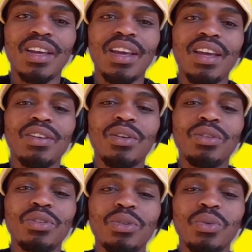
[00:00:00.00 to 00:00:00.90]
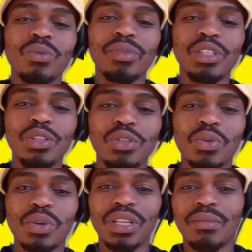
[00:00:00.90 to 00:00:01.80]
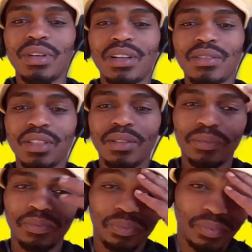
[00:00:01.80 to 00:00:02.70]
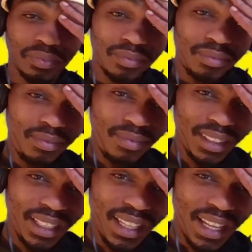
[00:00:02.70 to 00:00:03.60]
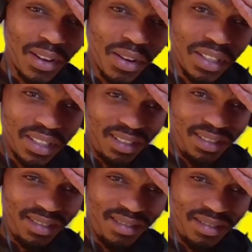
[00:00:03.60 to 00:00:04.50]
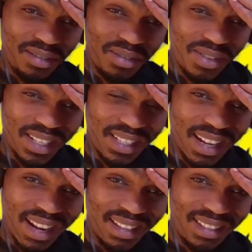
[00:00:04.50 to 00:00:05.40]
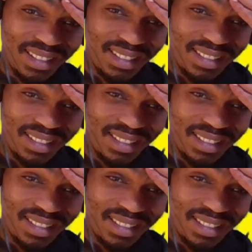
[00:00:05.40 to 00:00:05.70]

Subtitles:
and also we'll be talking about a lot. Do you understand?